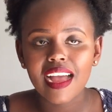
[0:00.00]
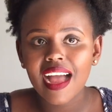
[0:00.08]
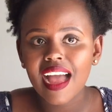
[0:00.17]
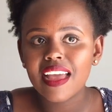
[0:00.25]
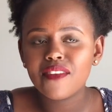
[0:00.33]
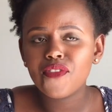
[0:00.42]

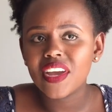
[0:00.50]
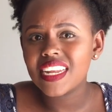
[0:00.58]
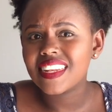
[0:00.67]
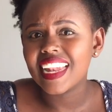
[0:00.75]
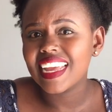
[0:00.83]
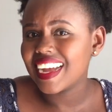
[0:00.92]
I find
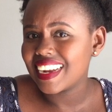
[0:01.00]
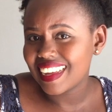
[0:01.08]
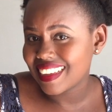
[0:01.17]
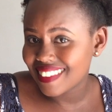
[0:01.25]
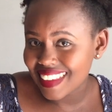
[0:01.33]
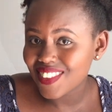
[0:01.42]
it like an
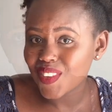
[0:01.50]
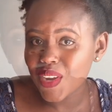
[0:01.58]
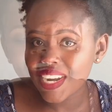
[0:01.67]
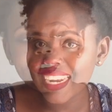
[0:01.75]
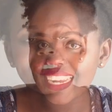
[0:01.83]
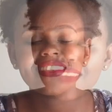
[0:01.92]

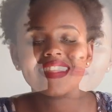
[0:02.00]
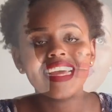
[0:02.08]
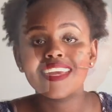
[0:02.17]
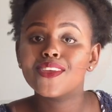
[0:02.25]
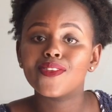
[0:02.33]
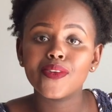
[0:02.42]
accessory.
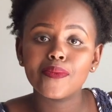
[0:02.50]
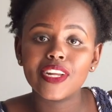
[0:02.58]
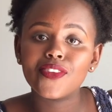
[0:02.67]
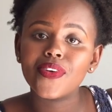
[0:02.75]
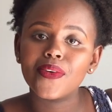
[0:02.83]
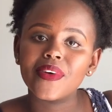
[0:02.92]
Thank you so
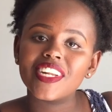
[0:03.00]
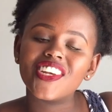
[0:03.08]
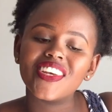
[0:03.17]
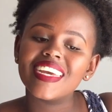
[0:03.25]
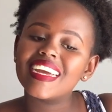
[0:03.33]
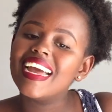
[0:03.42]
much for
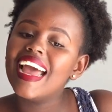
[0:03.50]
watching.